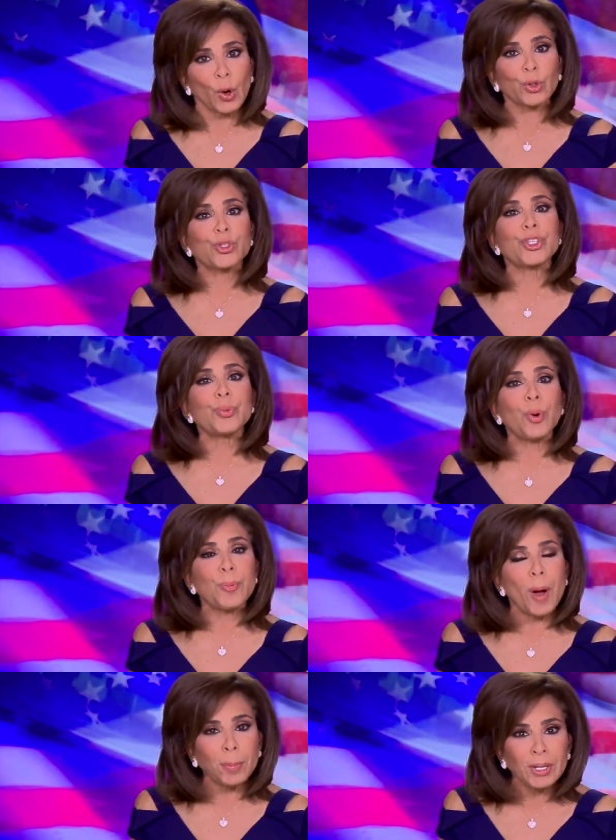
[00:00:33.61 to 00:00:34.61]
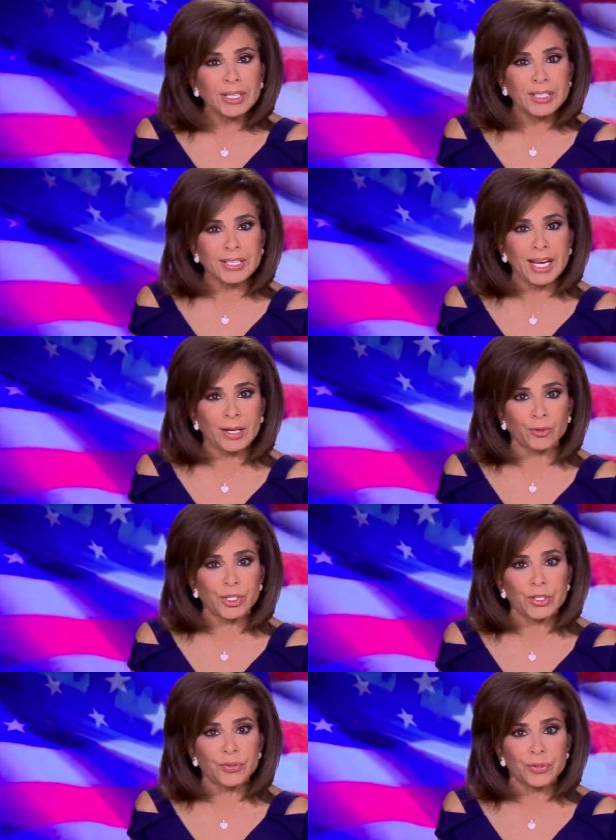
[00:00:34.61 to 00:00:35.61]
voters in Republican
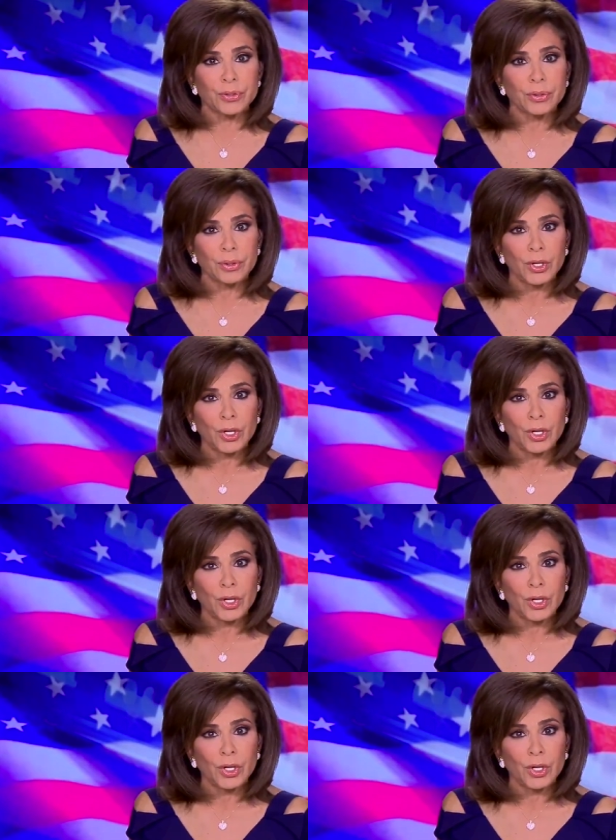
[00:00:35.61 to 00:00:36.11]
counties.